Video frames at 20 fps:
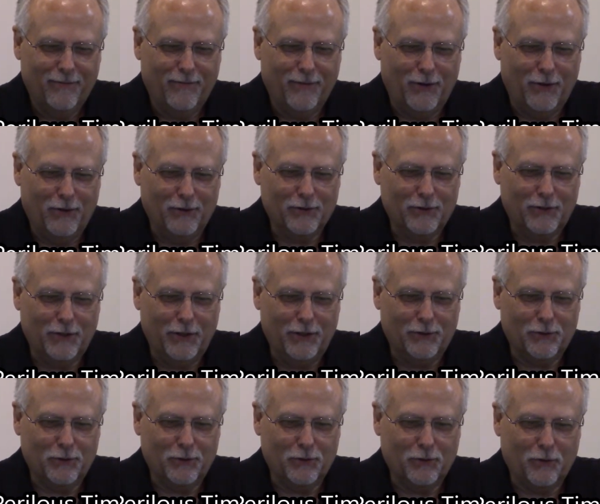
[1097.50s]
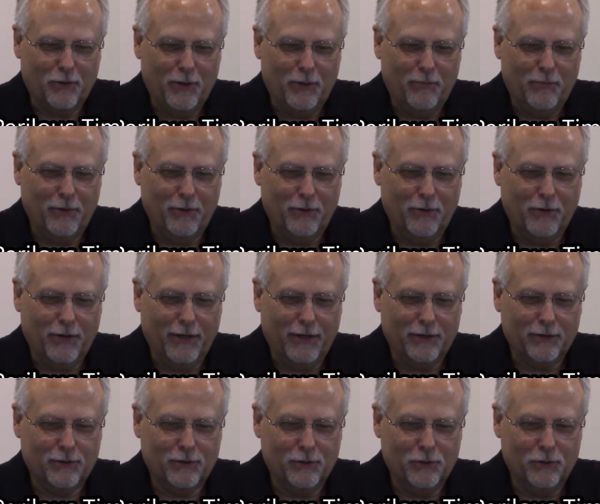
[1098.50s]
False teachers creep into your
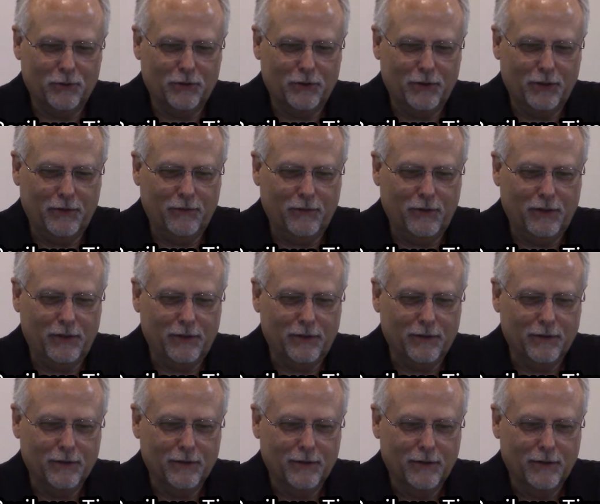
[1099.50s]
house through your TV.